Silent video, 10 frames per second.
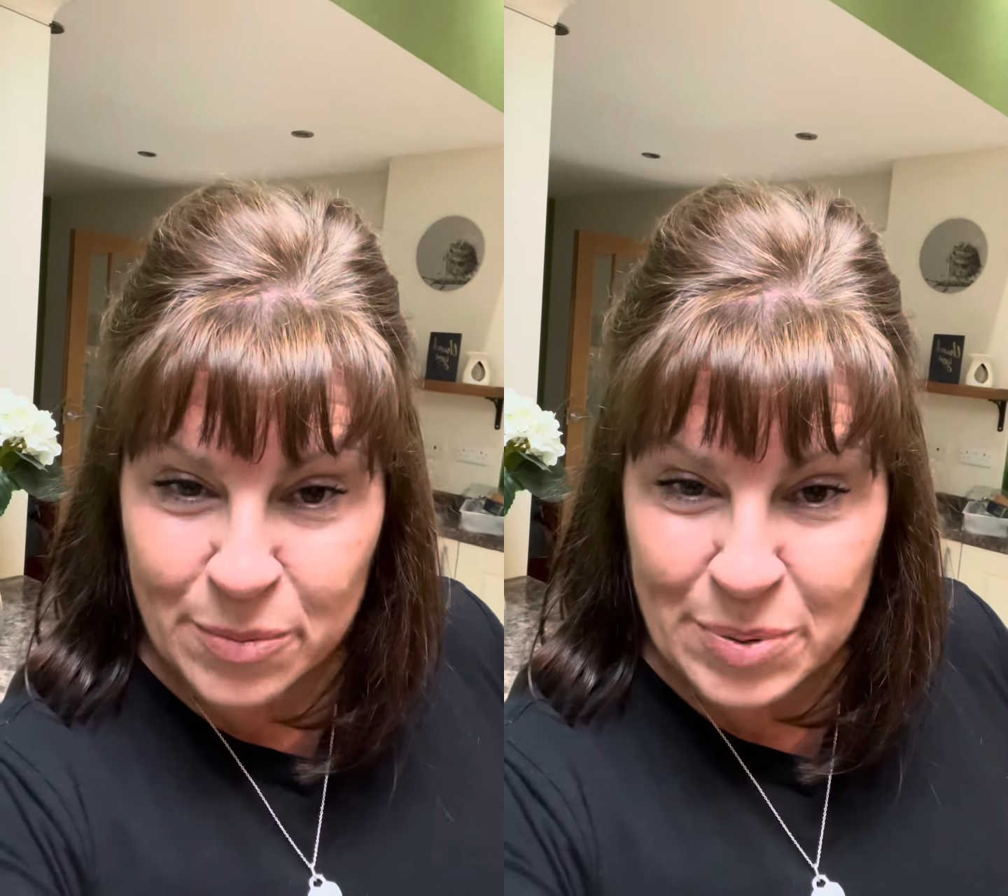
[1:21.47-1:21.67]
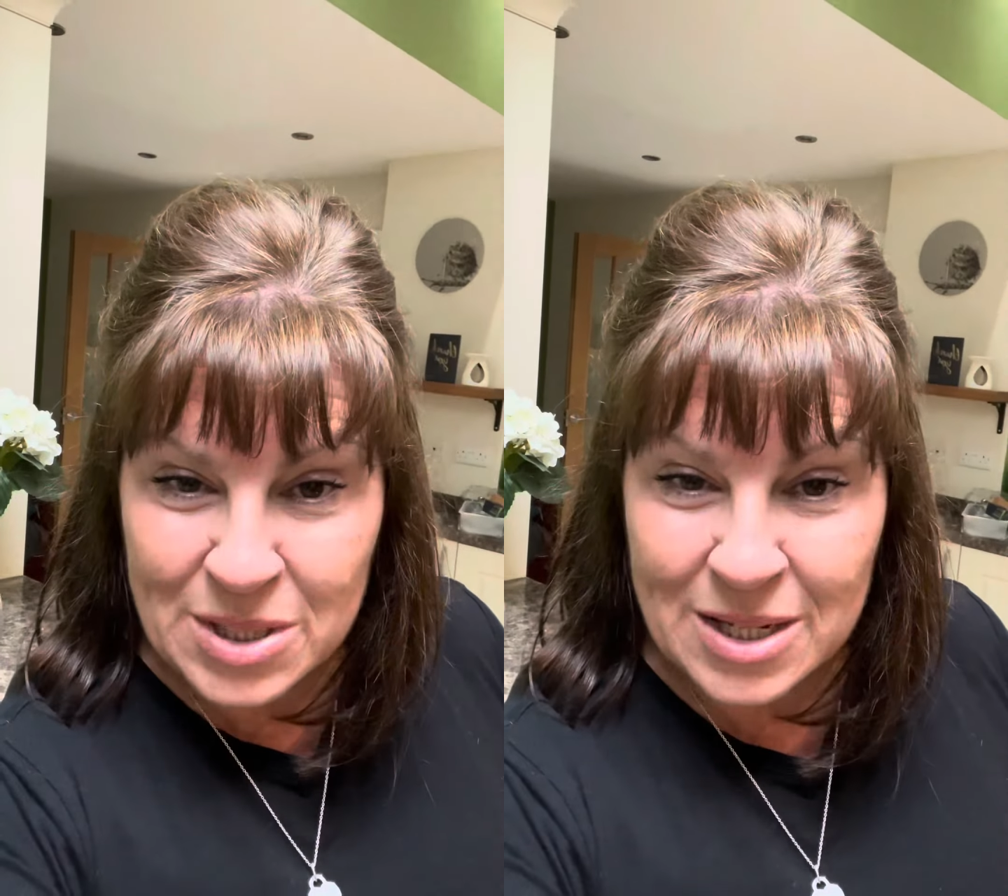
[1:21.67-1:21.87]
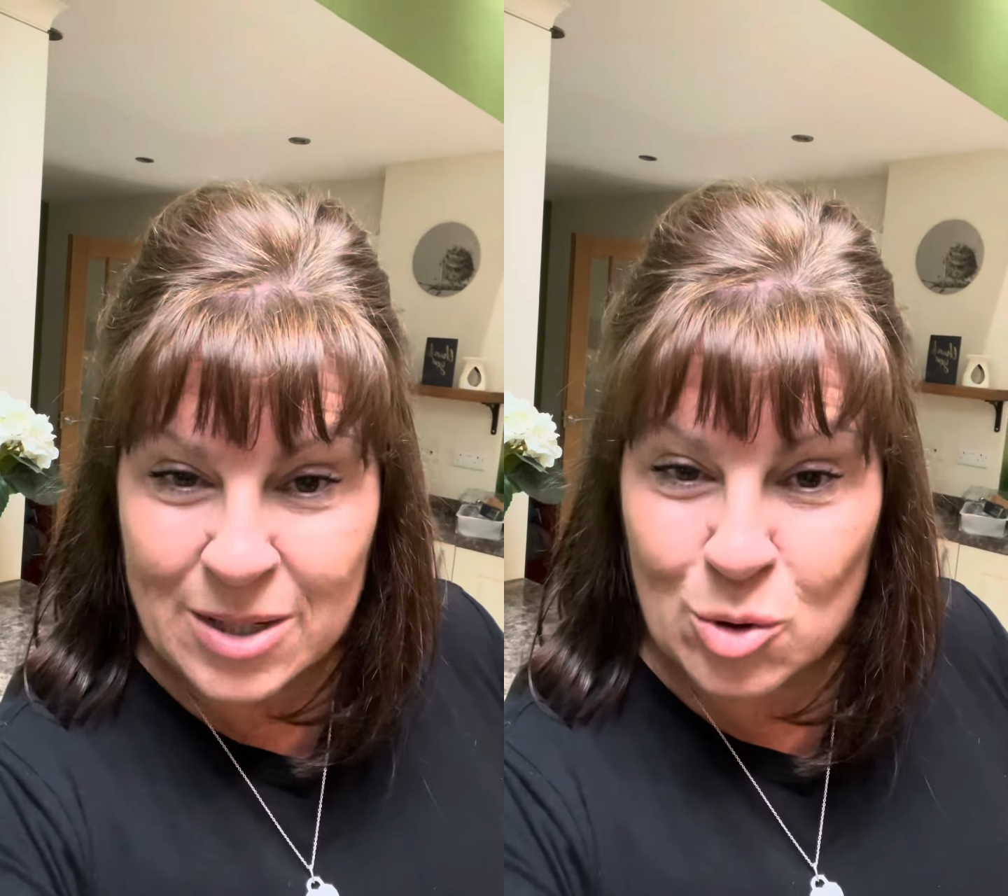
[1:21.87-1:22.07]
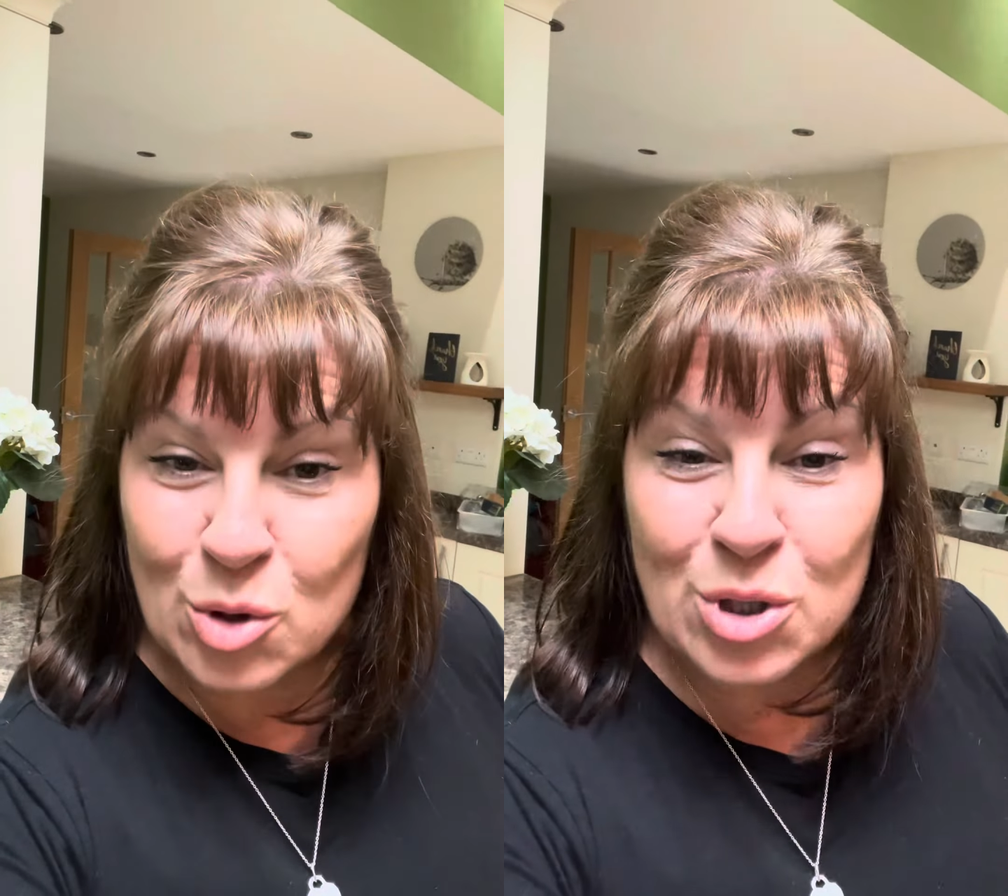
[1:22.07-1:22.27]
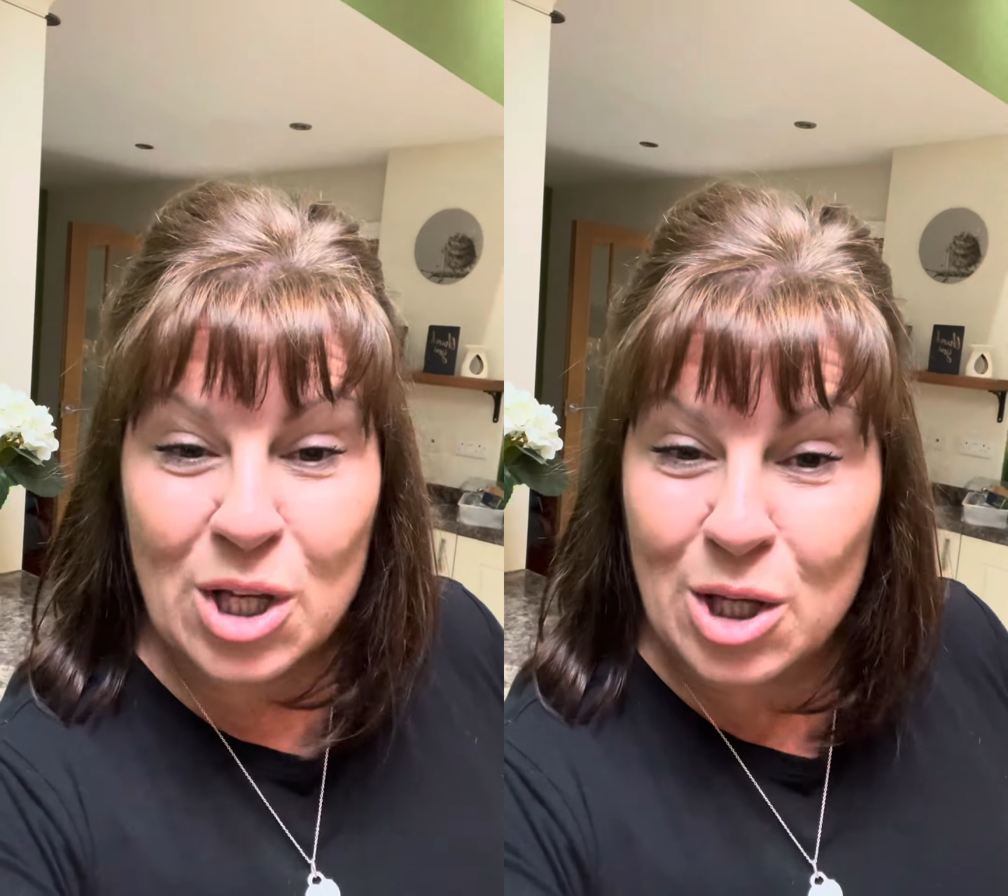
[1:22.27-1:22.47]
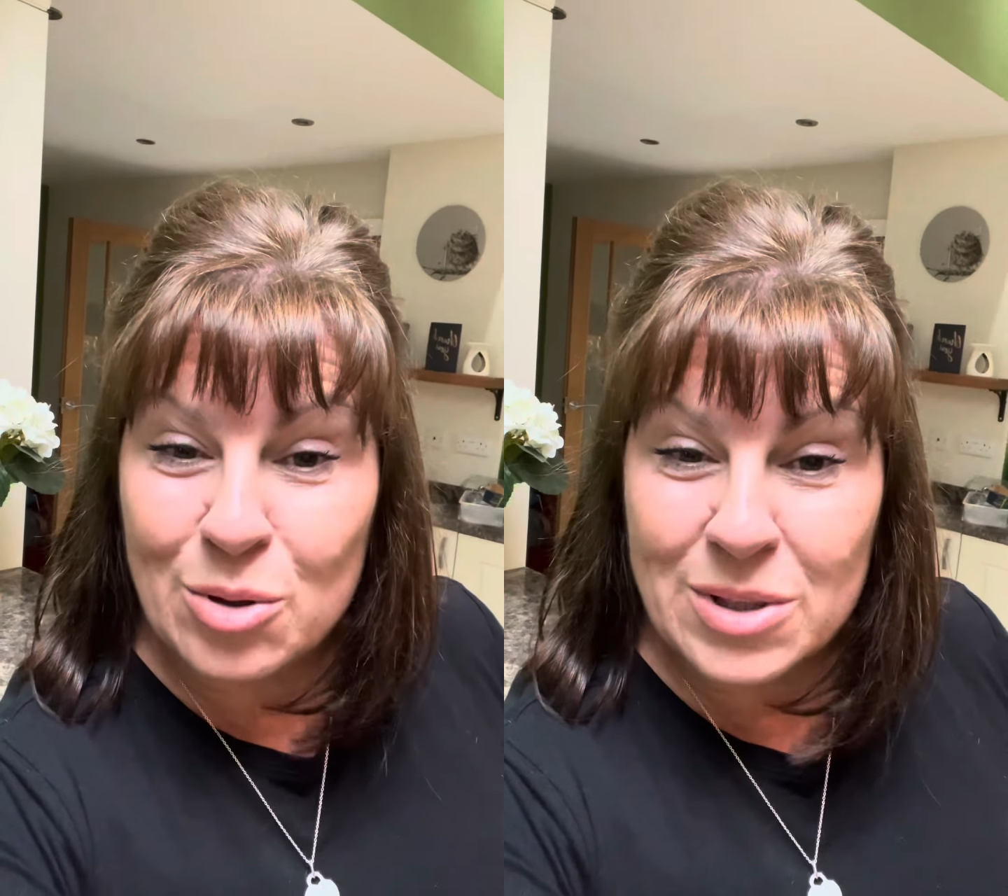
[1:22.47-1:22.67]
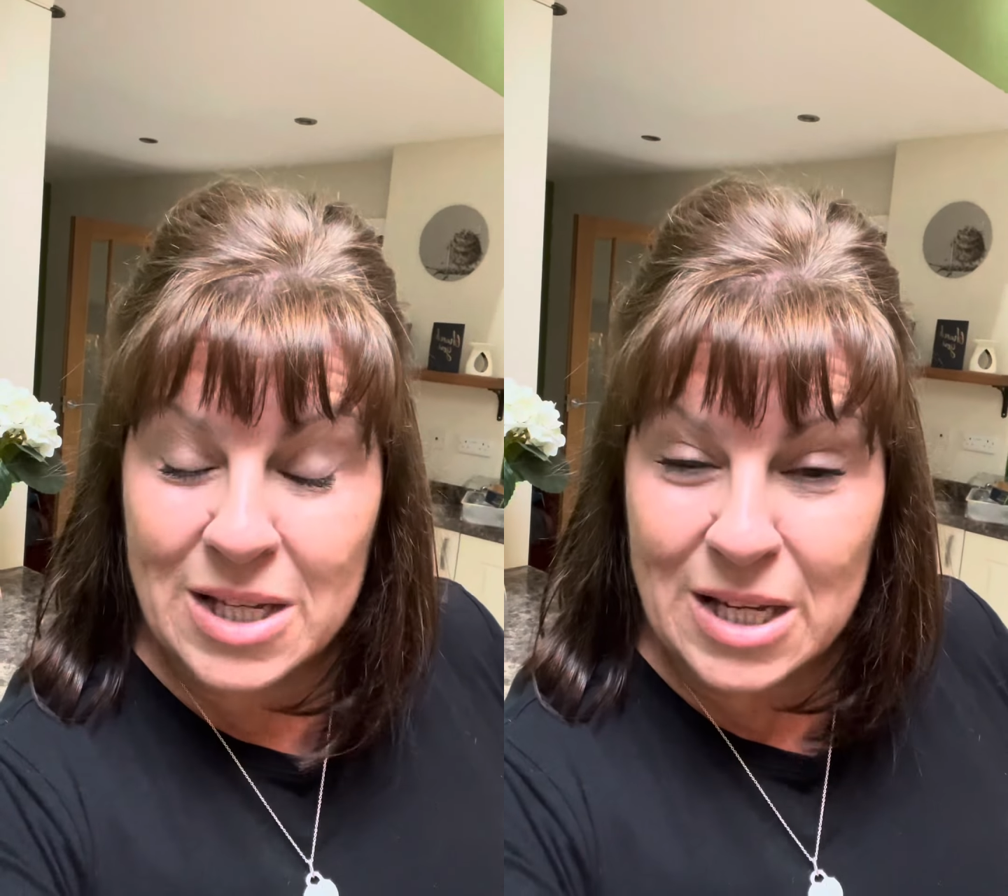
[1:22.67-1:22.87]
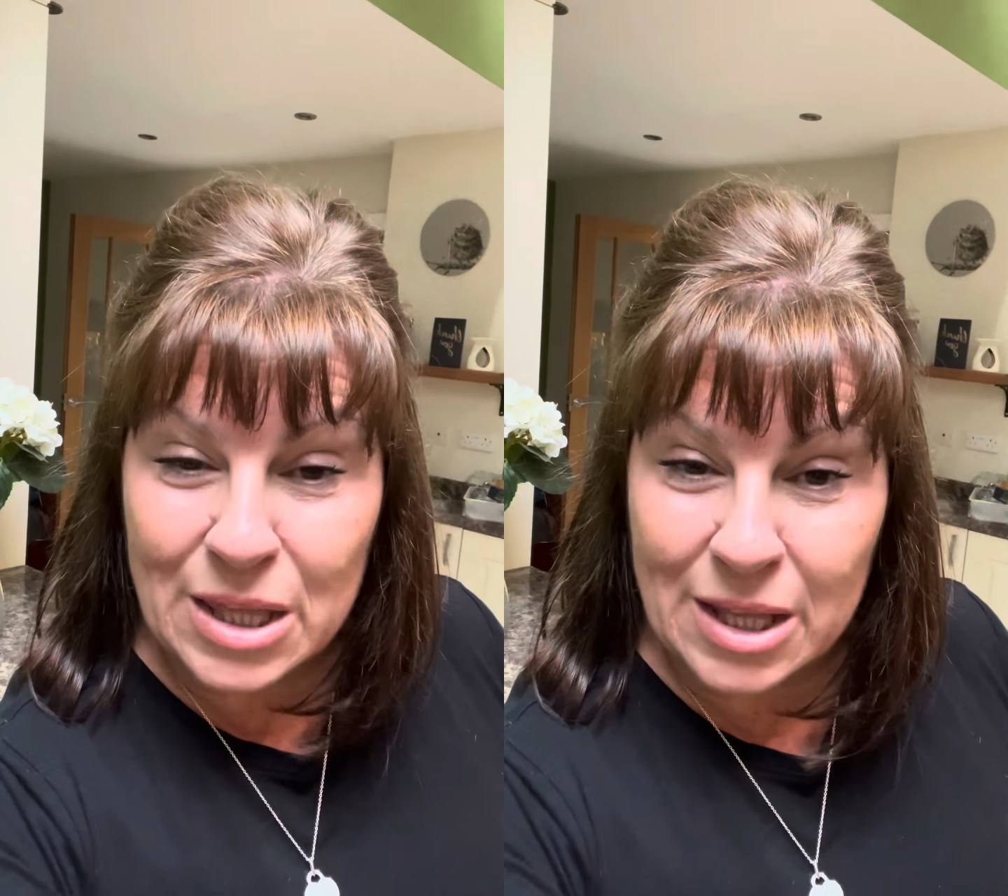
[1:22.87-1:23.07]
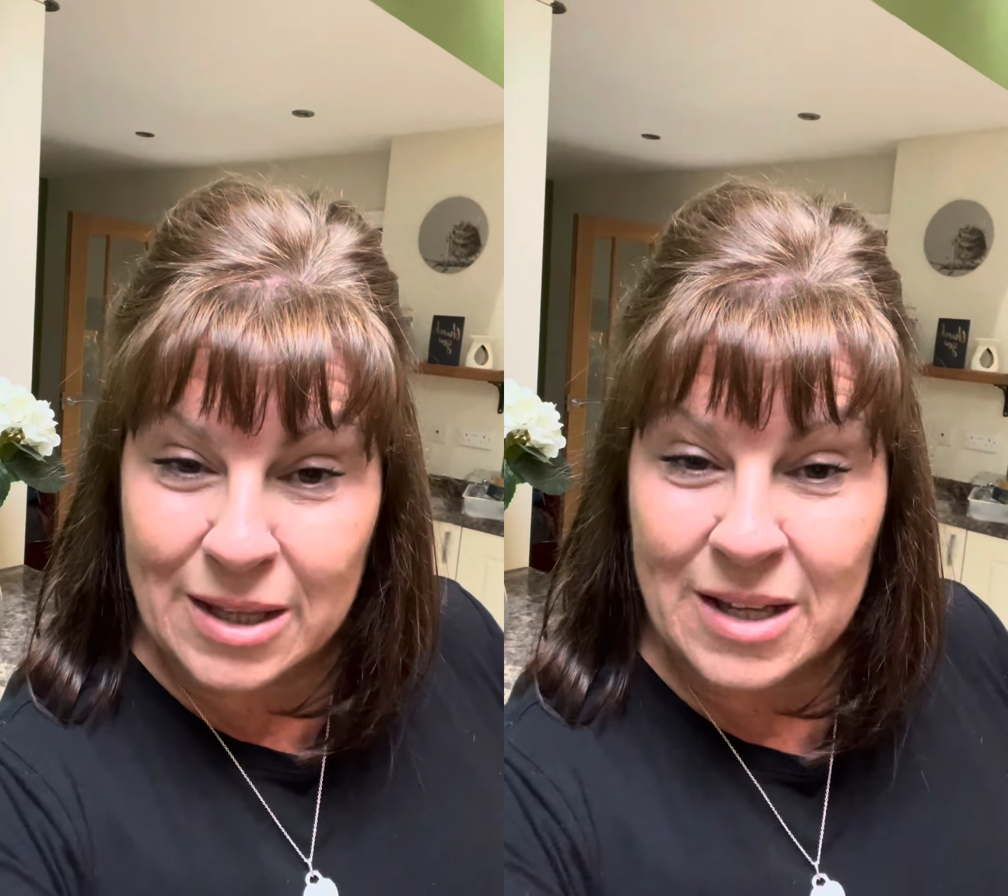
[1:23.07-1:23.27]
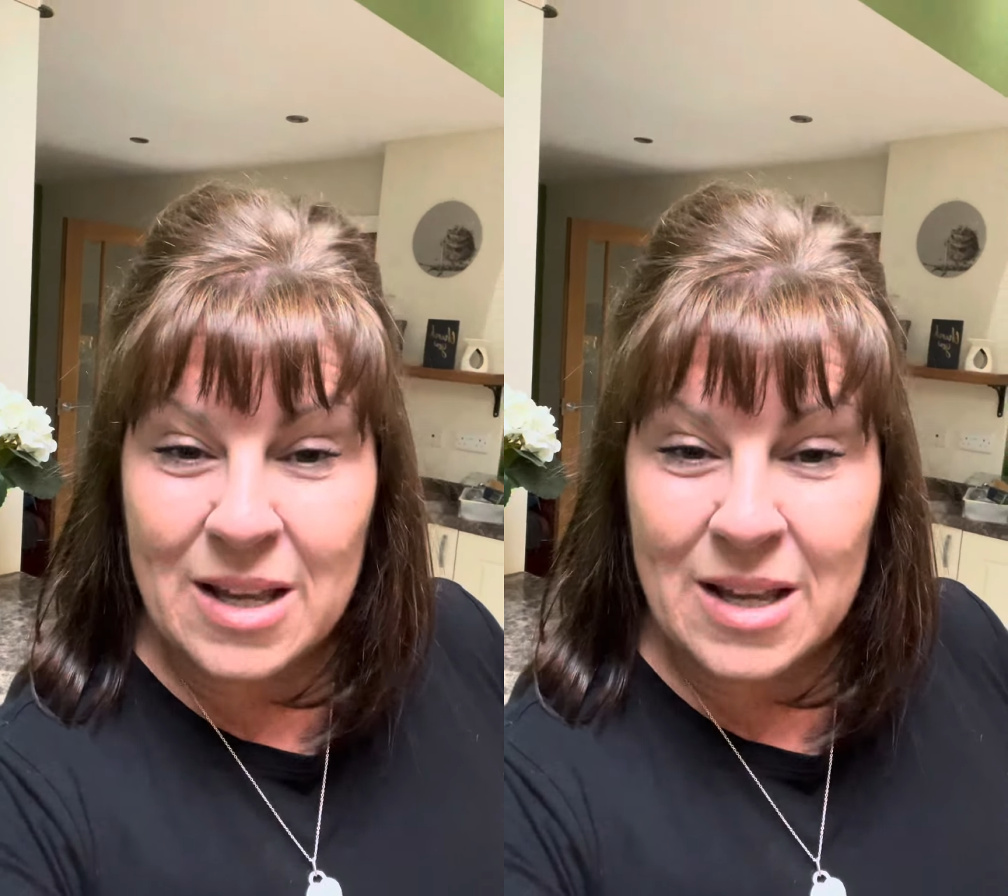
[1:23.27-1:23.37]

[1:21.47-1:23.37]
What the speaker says: potatoes you use either.